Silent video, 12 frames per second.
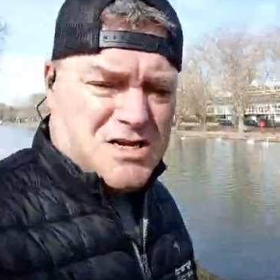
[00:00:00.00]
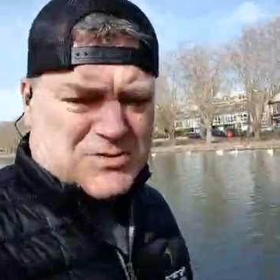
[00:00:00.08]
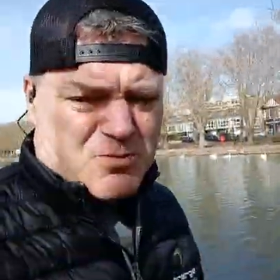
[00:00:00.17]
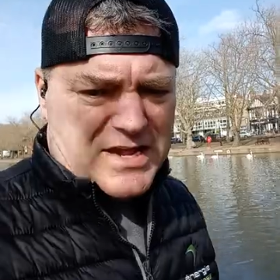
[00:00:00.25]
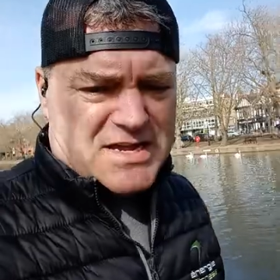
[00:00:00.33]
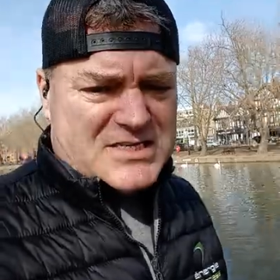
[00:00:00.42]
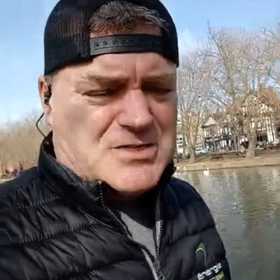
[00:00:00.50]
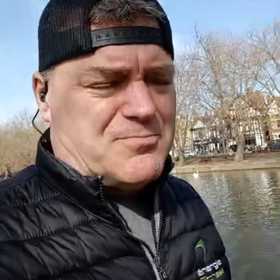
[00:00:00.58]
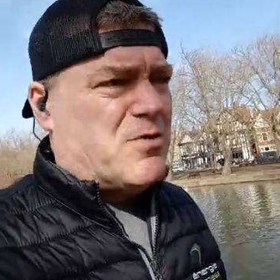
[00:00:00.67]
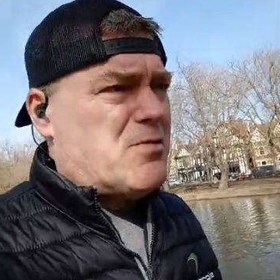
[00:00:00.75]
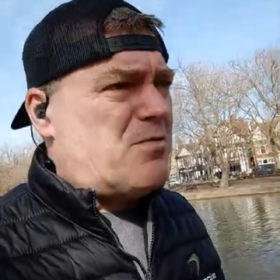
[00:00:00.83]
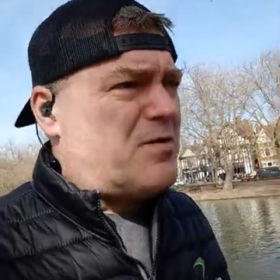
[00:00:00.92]
last week, as you
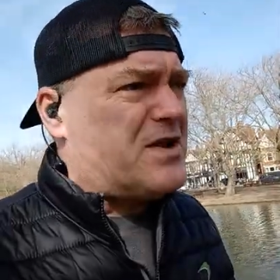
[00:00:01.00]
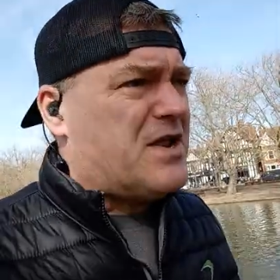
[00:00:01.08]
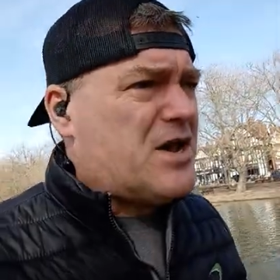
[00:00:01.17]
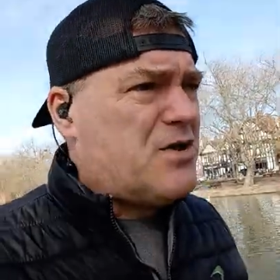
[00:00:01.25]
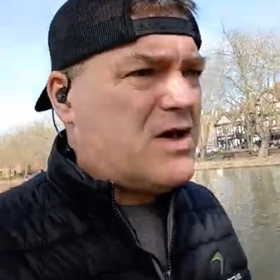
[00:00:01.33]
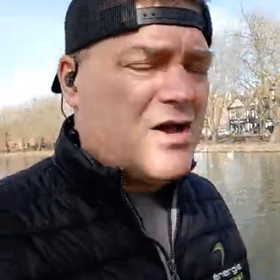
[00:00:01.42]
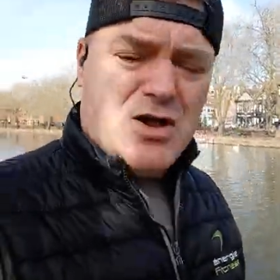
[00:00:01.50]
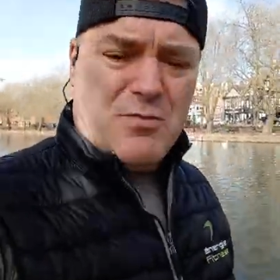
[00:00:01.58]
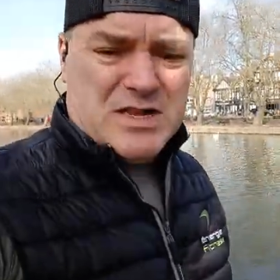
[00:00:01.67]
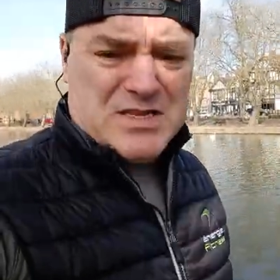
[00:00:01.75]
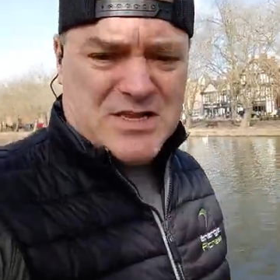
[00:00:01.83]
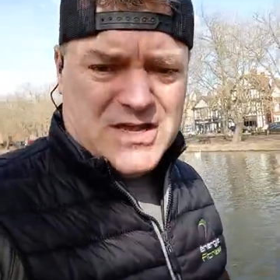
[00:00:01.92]
probably know, I
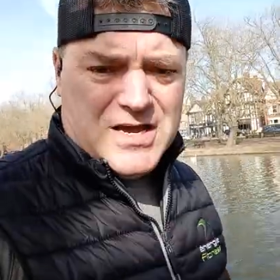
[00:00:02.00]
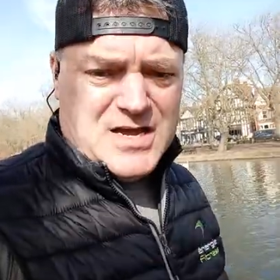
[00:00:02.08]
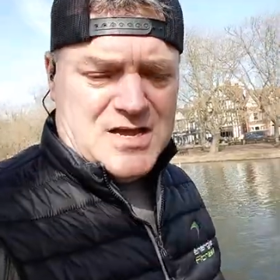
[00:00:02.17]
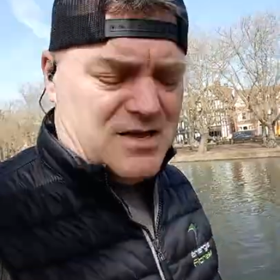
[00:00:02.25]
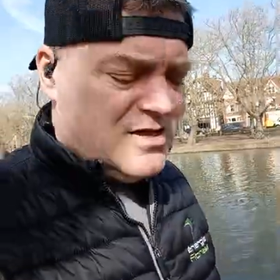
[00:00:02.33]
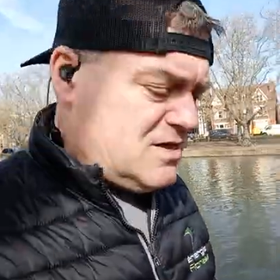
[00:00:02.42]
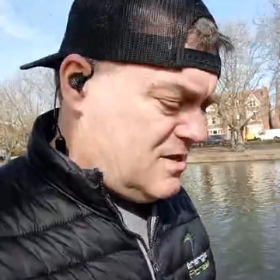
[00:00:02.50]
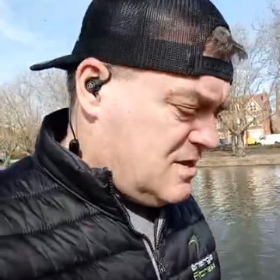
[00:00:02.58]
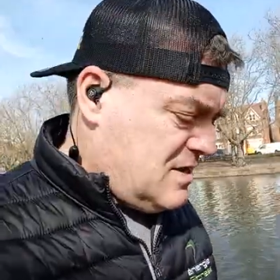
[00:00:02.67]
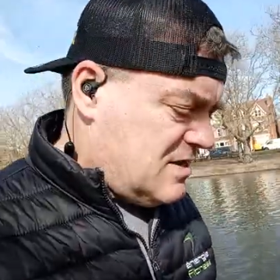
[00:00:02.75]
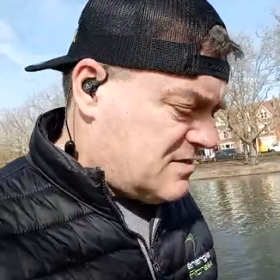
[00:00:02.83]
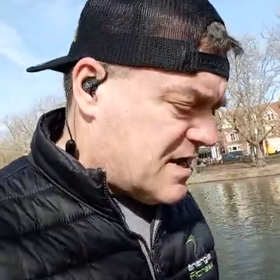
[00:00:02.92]
went to the
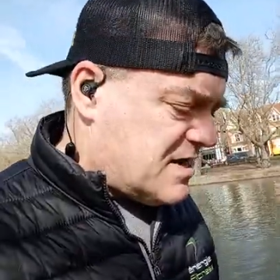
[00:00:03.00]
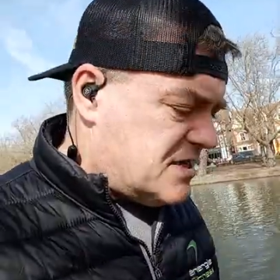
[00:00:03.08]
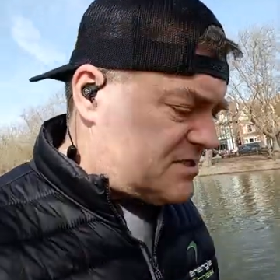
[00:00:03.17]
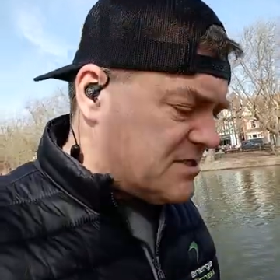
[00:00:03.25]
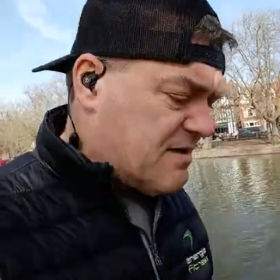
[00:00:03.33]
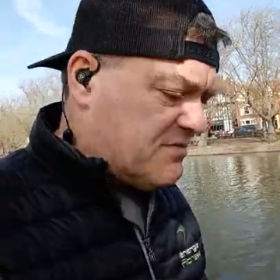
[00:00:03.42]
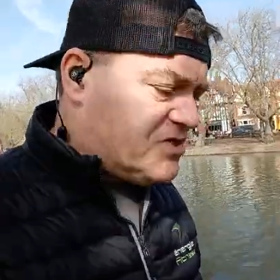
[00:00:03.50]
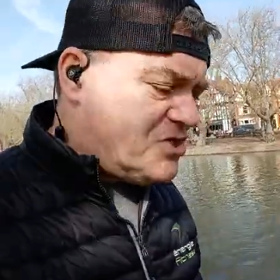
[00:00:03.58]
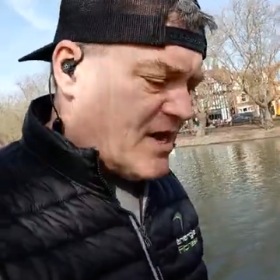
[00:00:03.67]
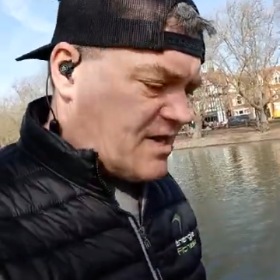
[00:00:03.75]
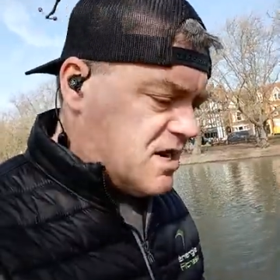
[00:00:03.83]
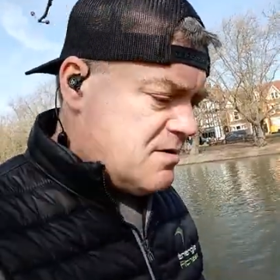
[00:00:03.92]
dentist to have a
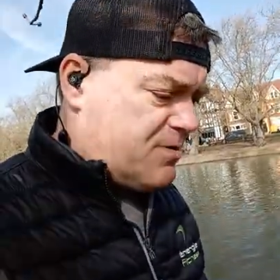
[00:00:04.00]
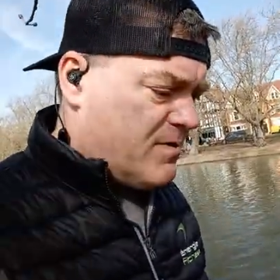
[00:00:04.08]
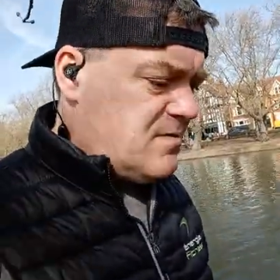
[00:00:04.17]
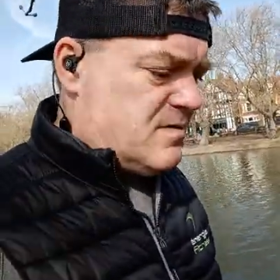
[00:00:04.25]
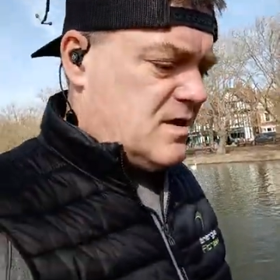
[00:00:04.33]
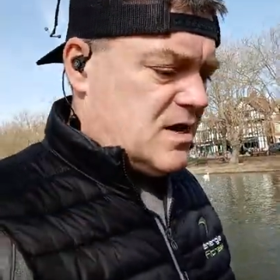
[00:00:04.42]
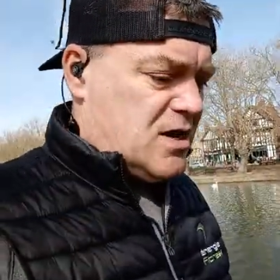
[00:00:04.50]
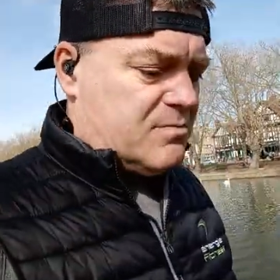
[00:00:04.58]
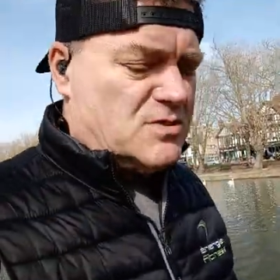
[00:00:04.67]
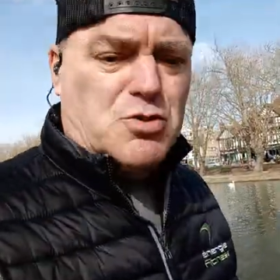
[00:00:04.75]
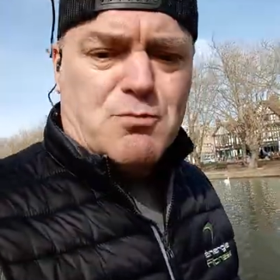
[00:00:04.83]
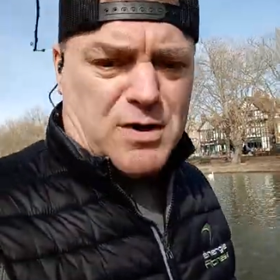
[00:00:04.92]
checkup.
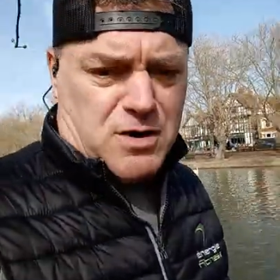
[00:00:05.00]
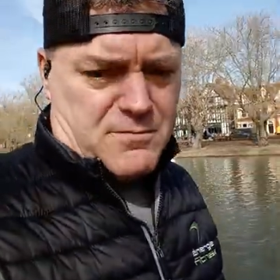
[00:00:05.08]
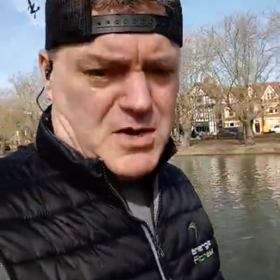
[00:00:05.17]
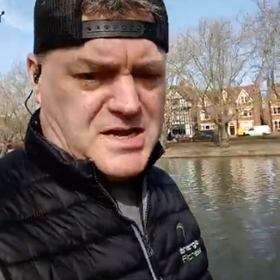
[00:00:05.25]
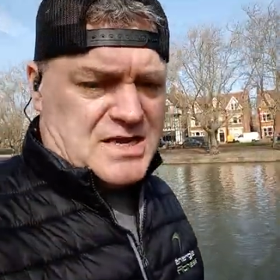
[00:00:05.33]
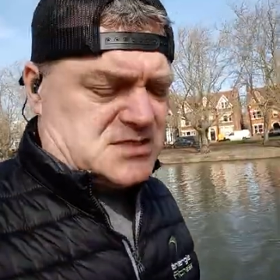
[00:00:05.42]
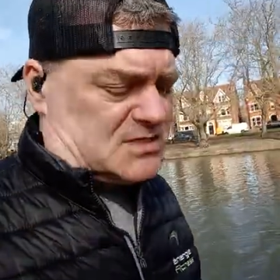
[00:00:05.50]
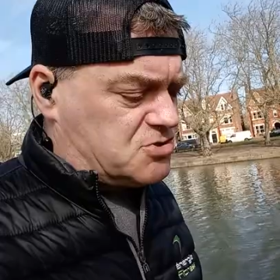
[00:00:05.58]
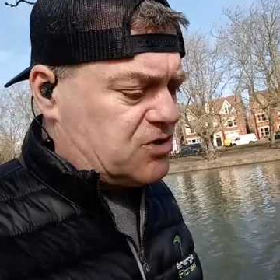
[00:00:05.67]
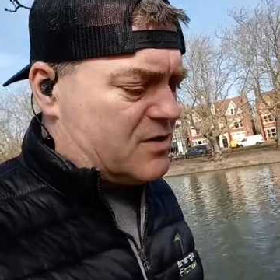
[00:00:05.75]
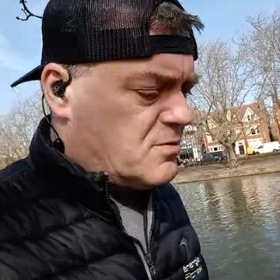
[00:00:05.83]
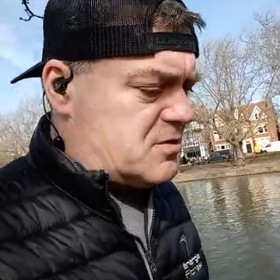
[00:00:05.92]
It's all part of my cancer
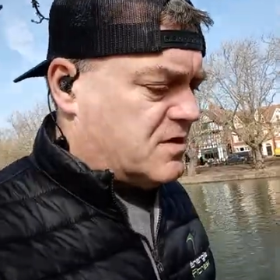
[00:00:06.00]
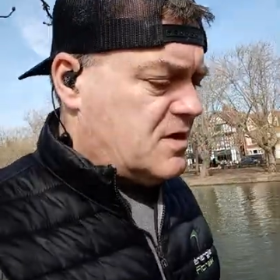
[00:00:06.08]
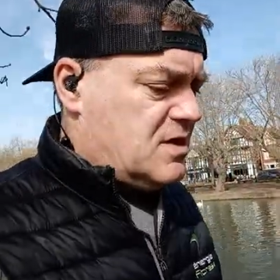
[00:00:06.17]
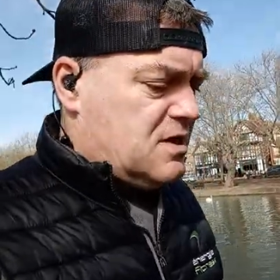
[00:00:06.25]
treatment.